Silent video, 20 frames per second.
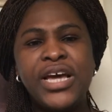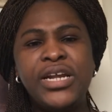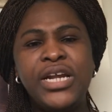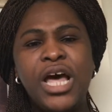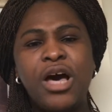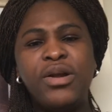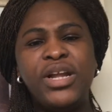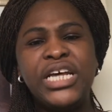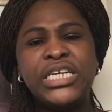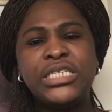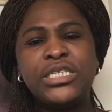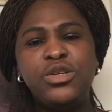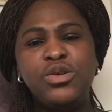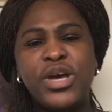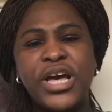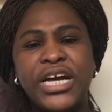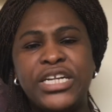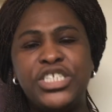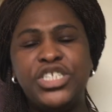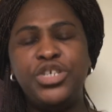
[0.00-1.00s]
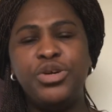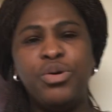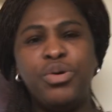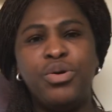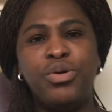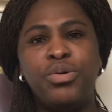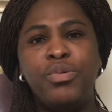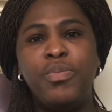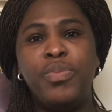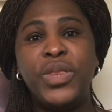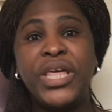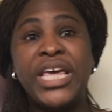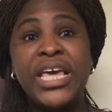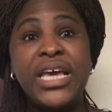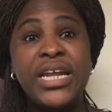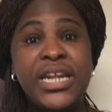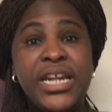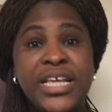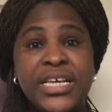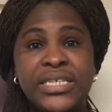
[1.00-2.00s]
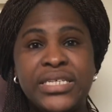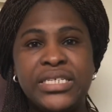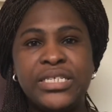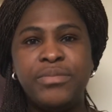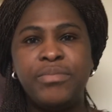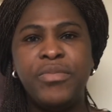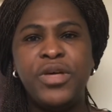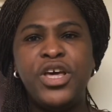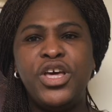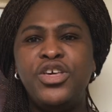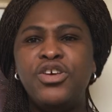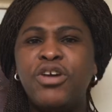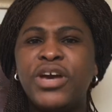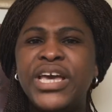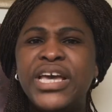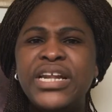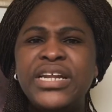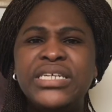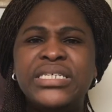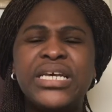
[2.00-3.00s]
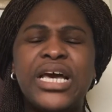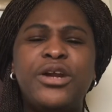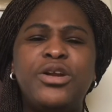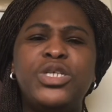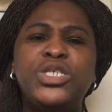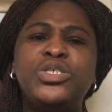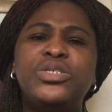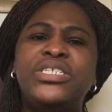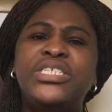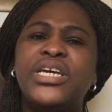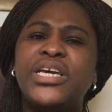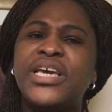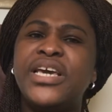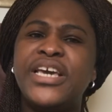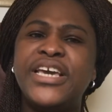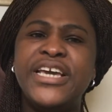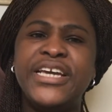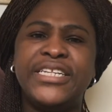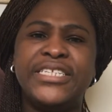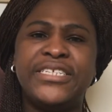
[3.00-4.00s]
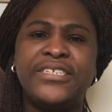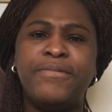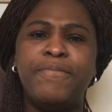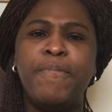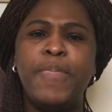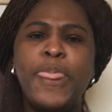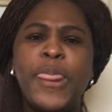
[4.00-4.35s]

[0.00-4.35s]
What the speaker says: Now let's look at your kidneys. Your kidneys can also take a hit.